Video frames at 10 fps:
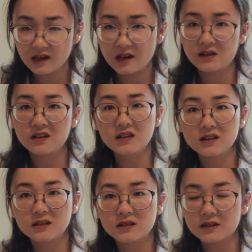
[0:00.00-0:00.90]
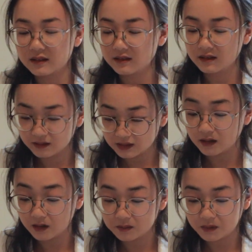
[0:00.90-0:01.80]
I think this is like the lead
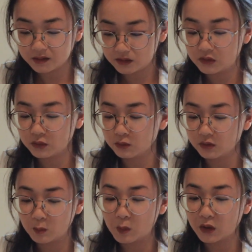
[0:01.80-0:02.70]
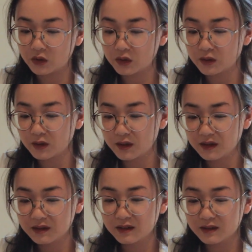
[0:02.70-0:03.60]
up to the murder.
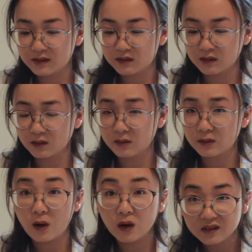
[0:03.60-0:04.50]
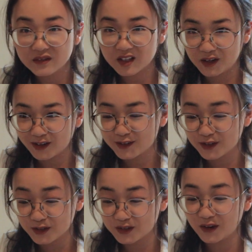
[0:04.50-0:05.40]
So all of the
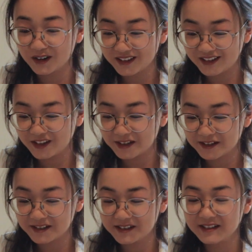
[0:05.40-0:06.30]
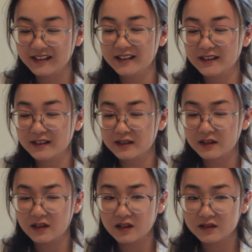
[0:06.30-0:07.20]
characters are here.
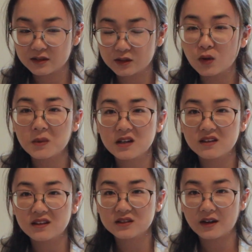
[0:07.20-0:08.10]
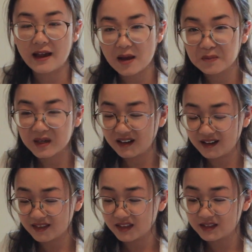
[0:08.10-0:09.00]
So many things are happening
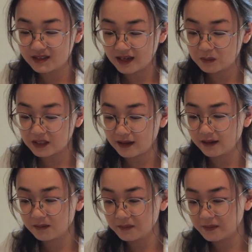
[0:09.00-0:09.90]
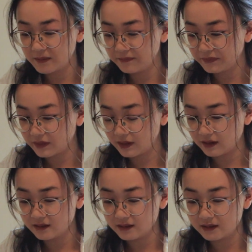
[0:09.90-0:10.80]
at the same time,
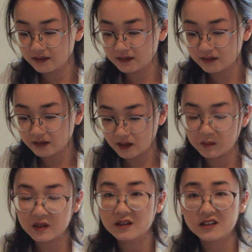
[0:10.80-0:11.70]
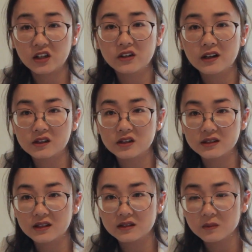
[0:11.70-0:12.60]
and I mean, the narrator
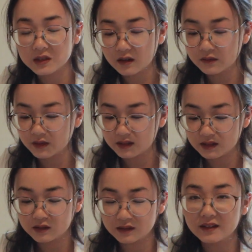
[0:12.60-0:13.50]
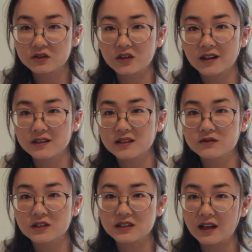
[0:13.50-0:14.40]
says himself that he's like trying to
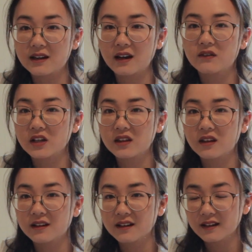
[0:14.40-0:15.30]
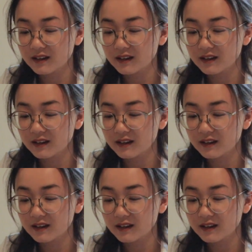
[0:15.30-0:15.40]
recite everything